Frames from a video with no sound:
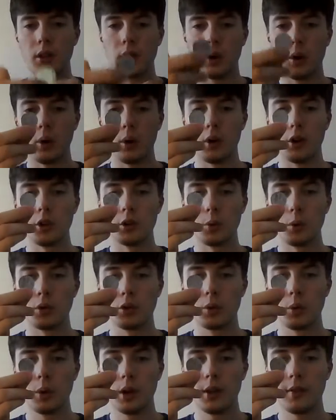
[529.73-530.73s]
Quarter is worth
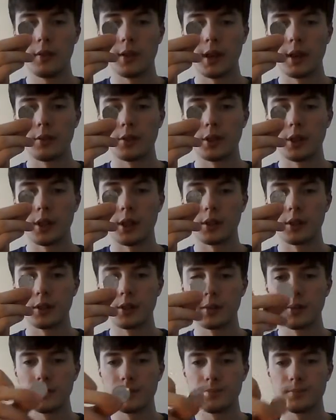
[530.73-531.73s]
25 cents.